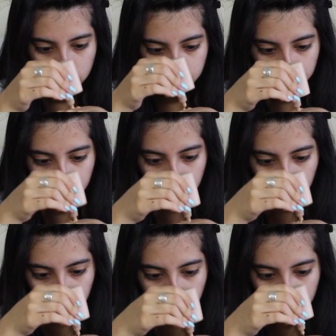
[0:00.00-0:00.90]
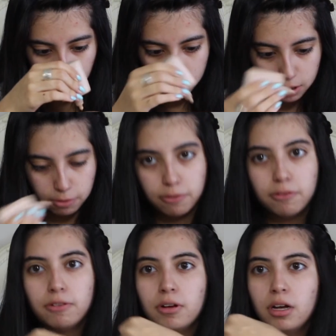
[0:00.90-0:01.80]
just put a little dots of
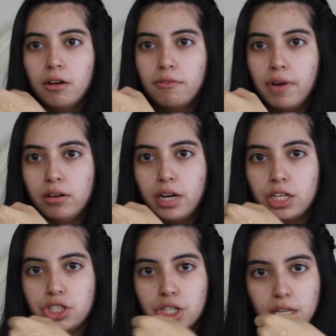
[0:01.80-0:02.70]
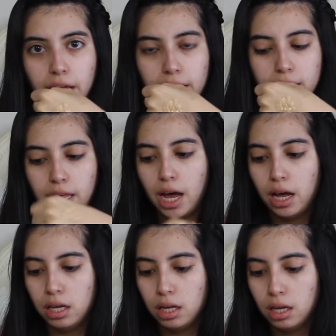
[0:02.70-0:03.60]
foundation like that.